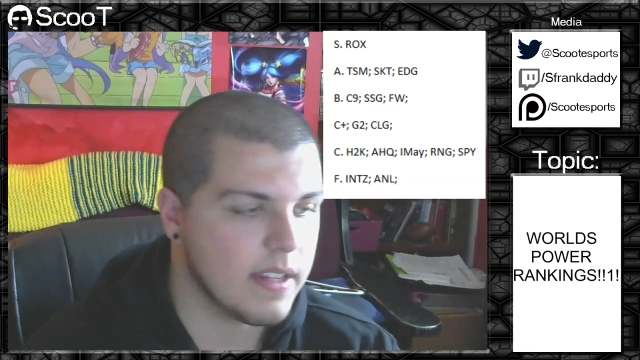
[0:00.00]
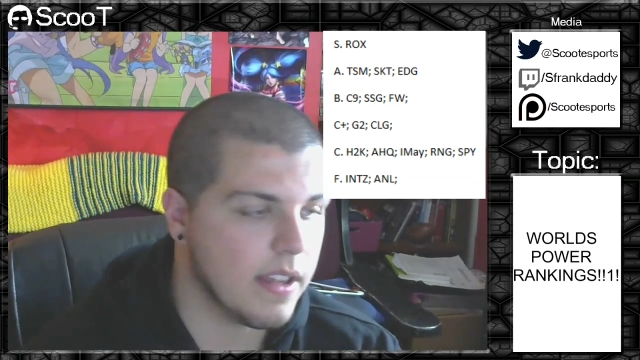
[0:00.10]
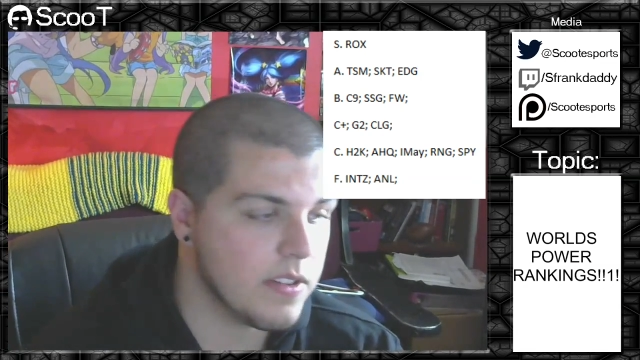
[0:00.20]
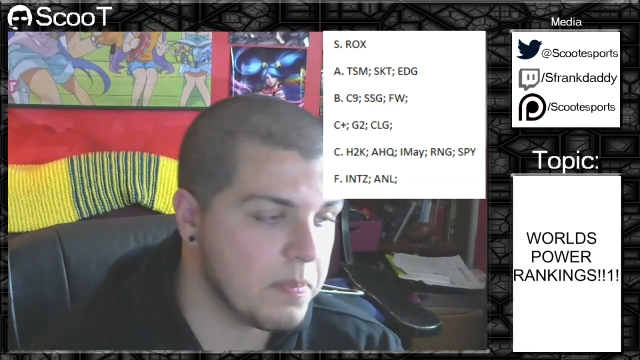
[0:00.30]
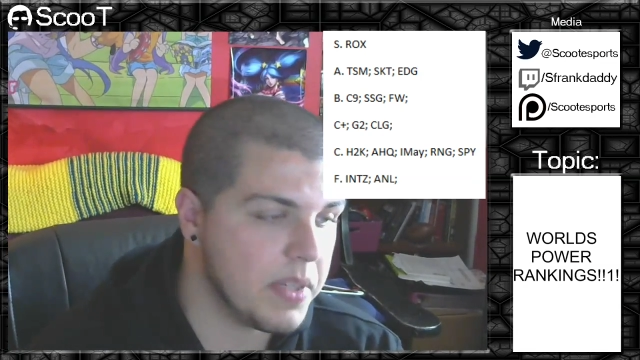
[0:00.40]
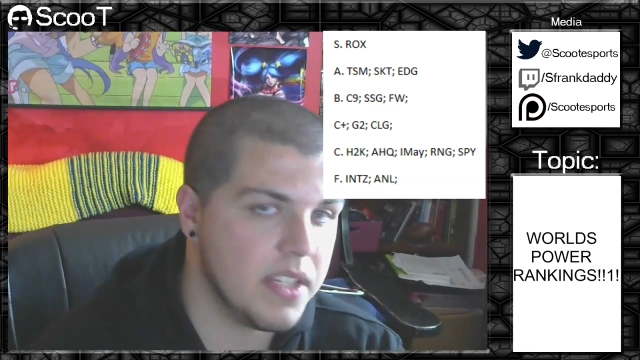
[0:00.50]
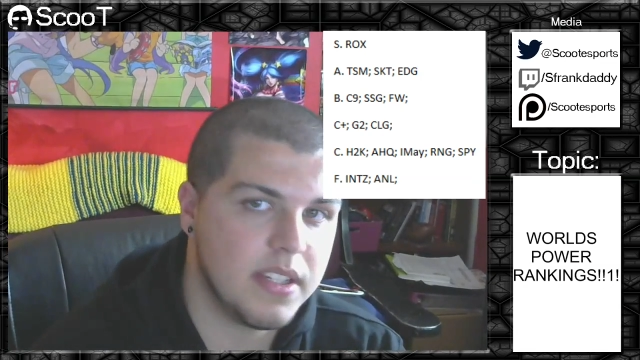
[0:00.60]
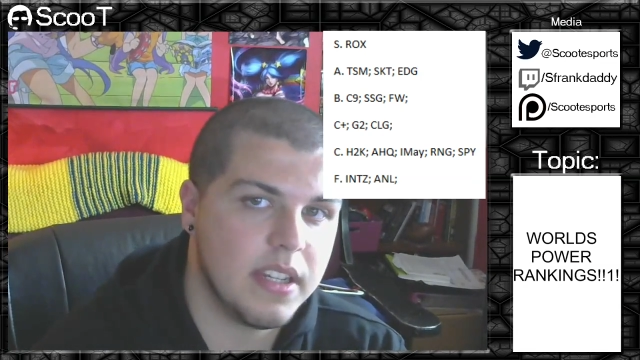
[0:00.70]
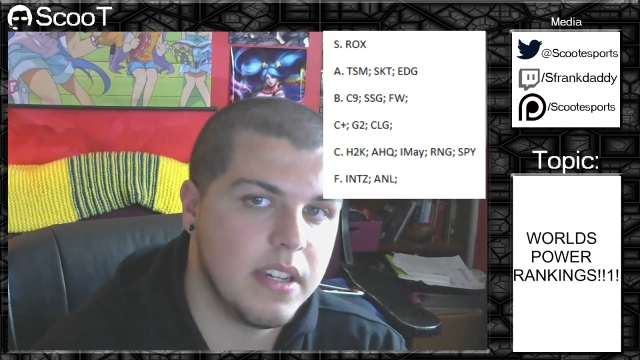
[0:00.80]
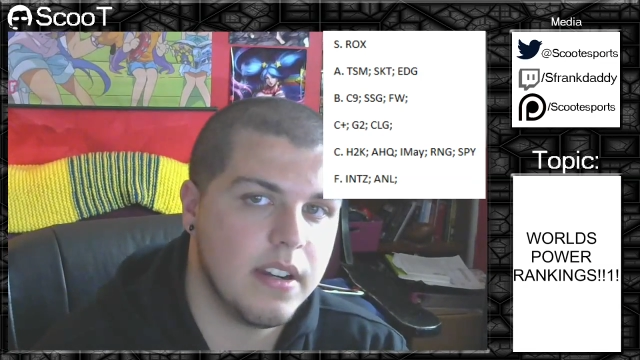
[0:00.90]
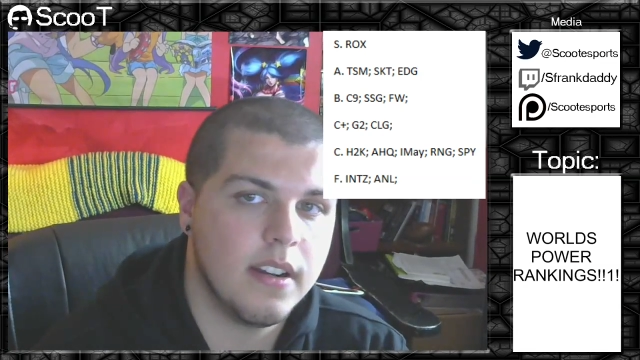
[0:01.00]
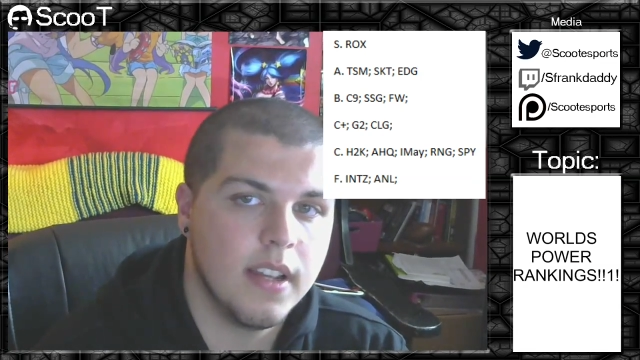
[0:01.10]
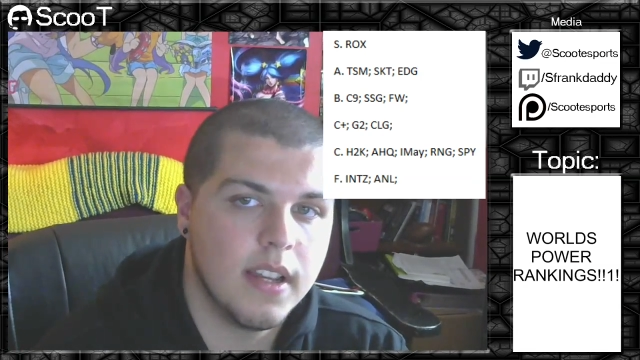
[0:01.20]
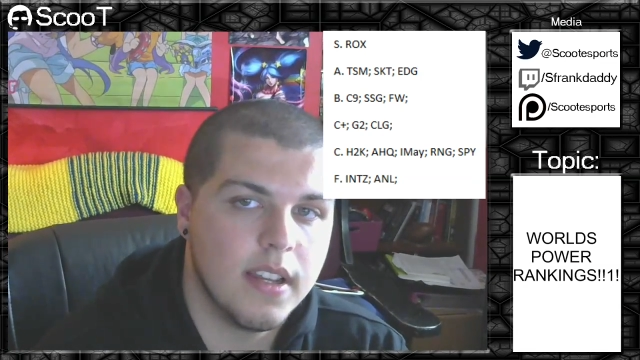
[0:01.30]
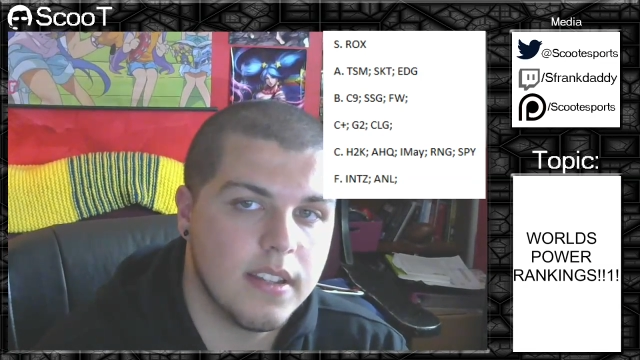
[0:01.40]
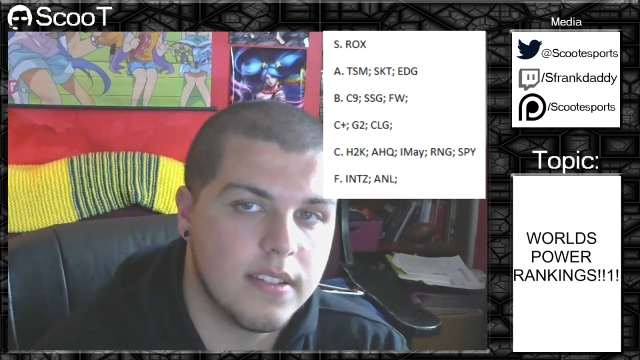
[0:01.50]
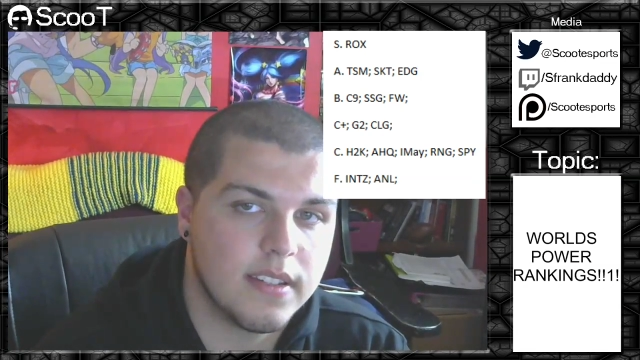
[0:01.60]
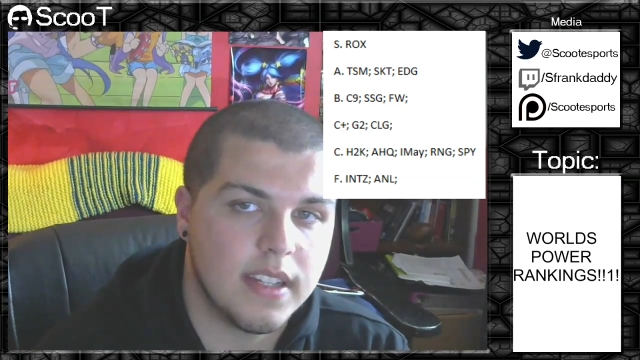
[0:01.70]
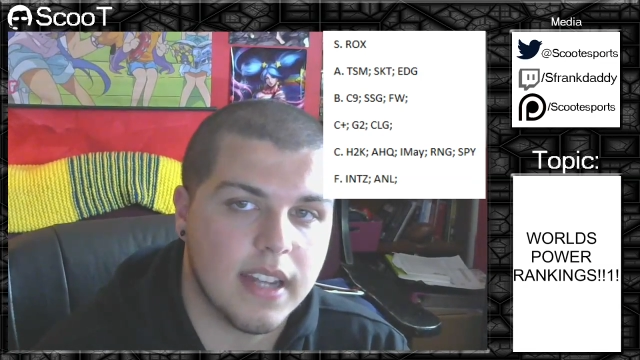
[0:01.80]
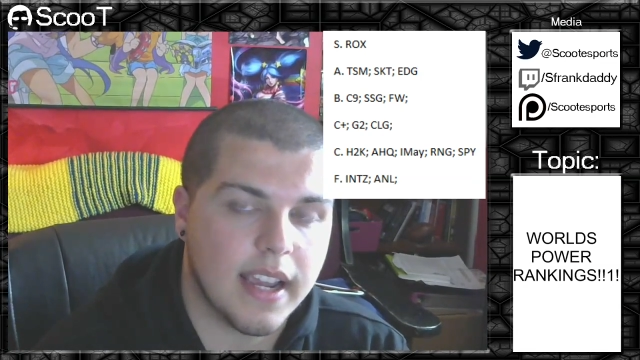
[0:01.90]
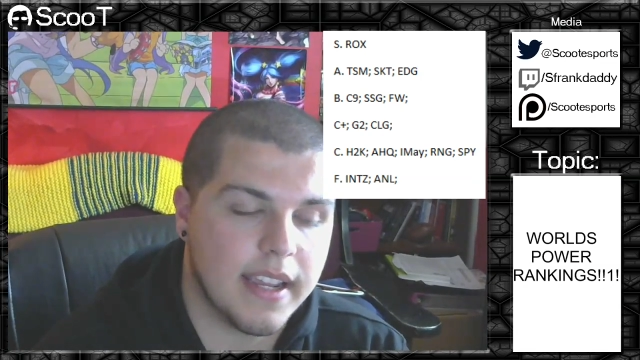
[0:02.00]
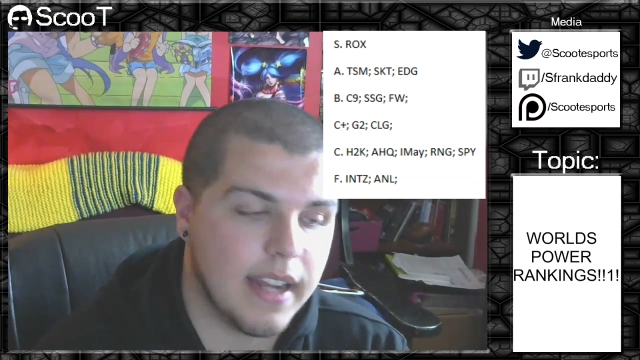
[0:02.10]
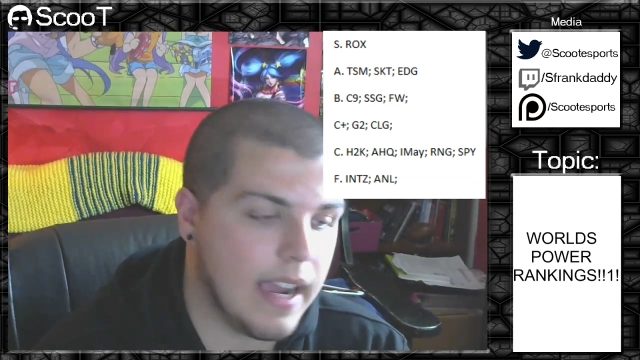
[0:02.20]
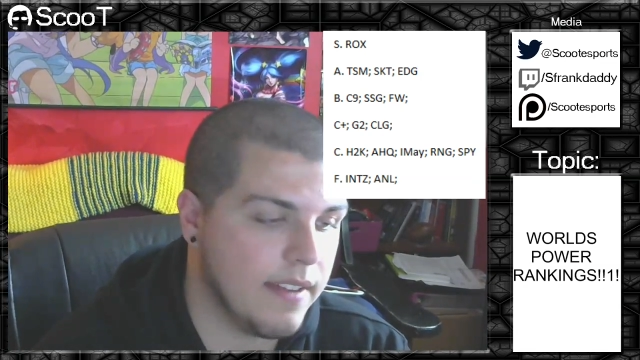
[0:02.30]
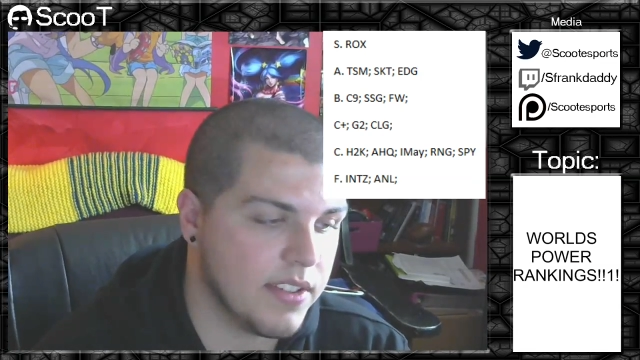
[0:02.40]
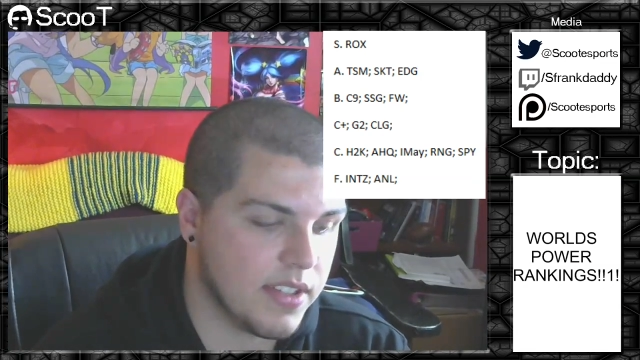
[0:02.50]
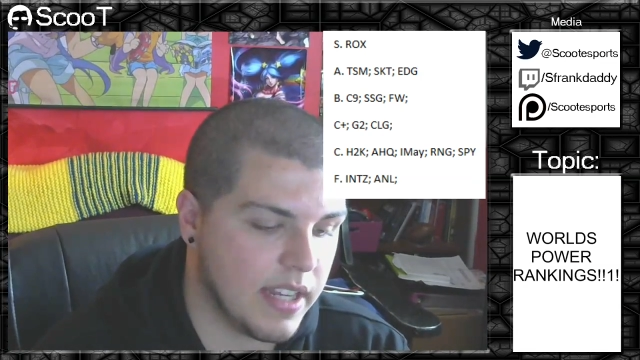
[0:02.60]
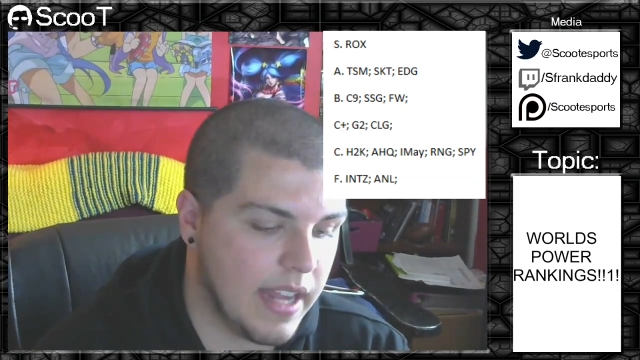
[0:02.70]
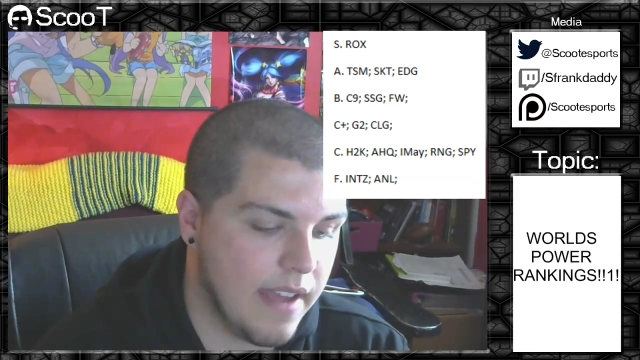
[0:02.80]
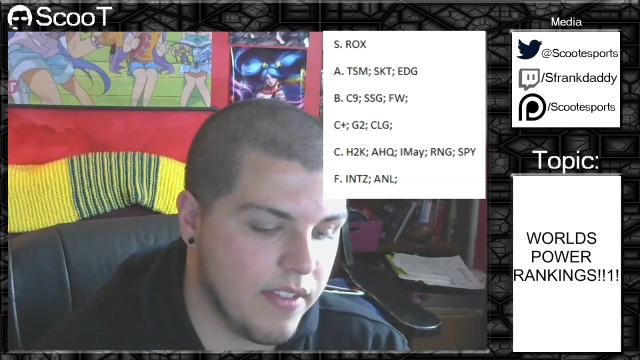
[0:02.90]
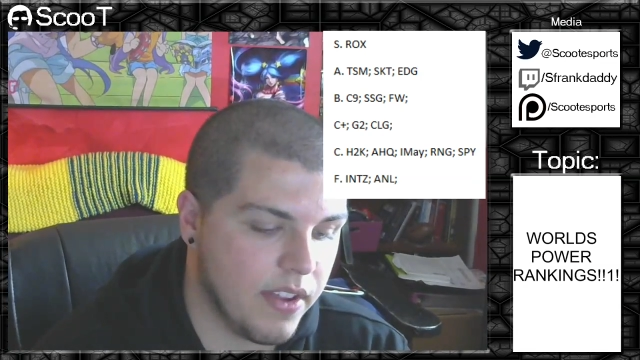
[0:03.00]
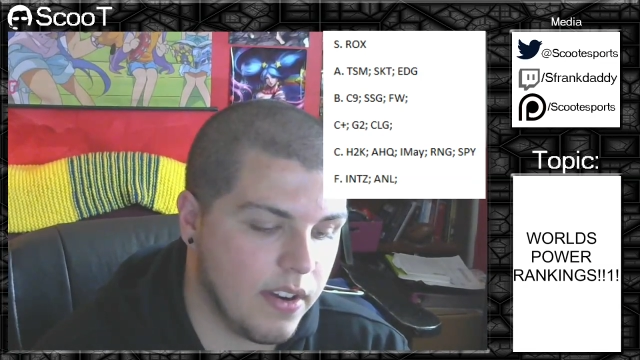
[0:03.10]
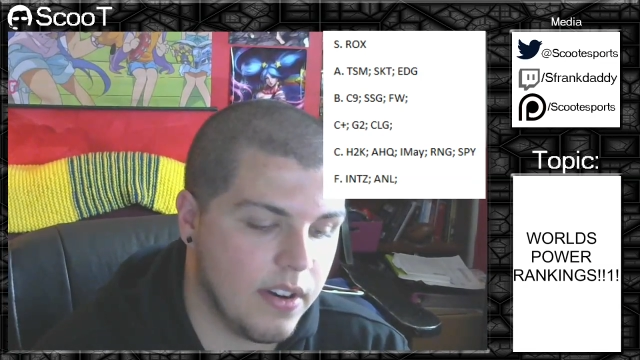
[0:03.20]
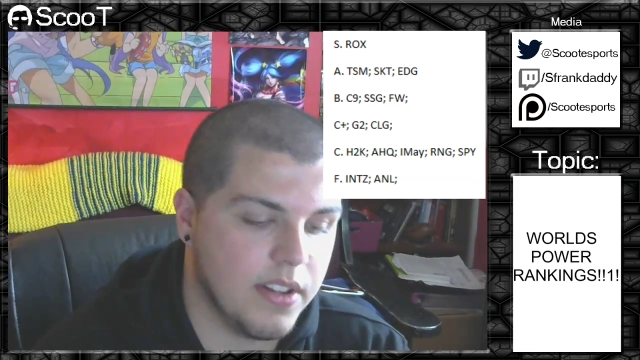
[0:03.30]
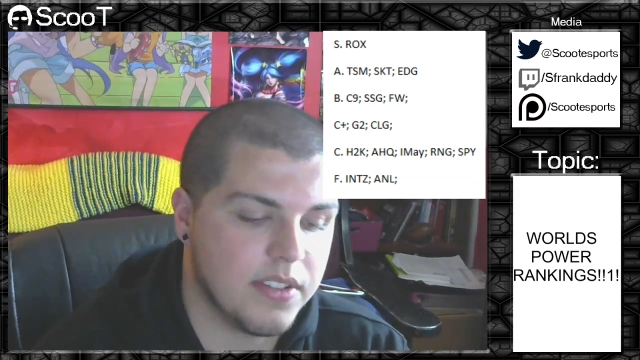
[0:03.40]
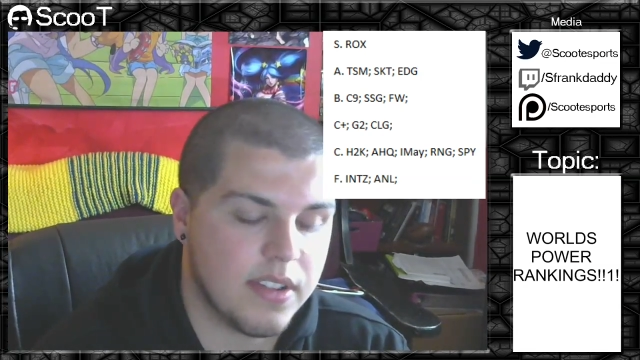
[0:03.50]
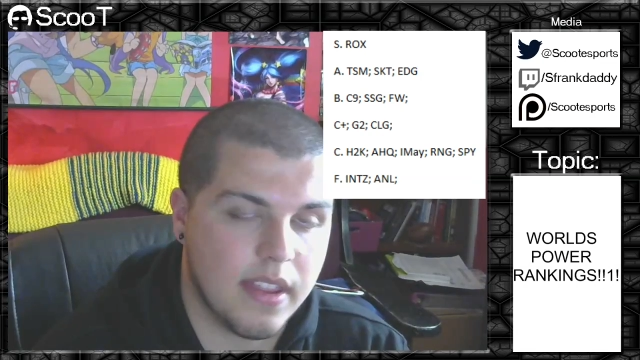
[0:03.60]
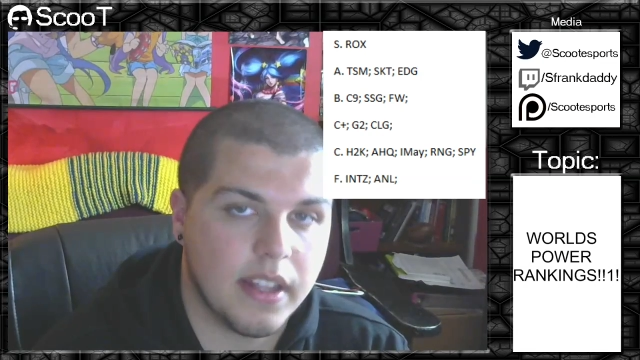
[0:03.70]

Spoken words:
Now, this B tier, C9, obviously going to have it the hardest.